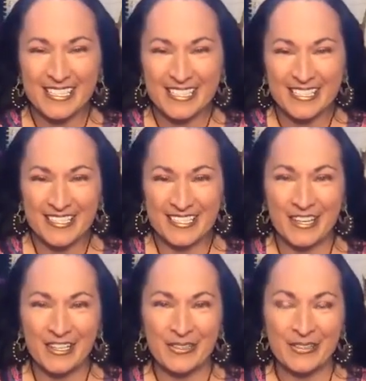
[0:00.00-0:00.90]

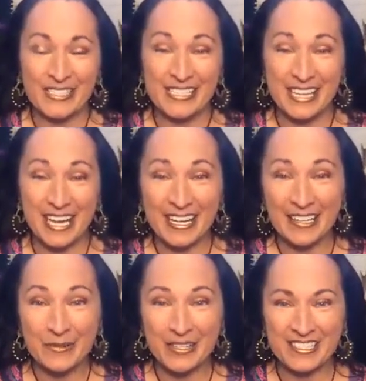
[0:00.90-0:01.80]
So today I
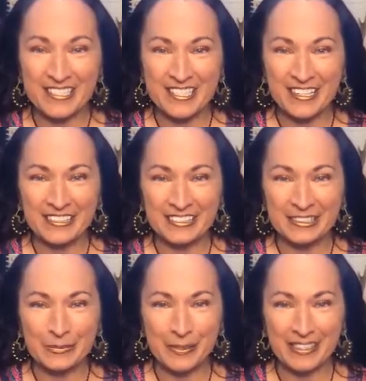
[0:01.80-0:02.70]
wanted to talk a
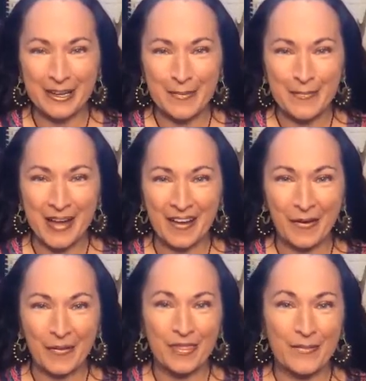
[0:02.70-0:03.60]
little bit
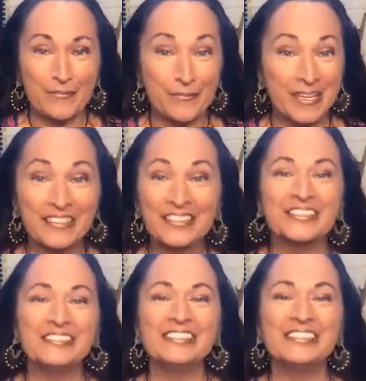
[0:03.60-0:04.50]
about the
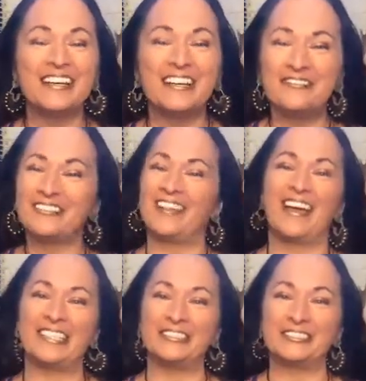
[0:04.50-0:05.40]
miracle of
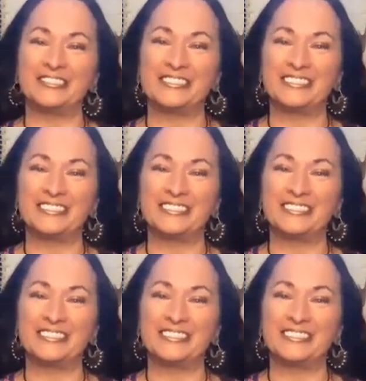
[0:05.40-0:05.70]
life.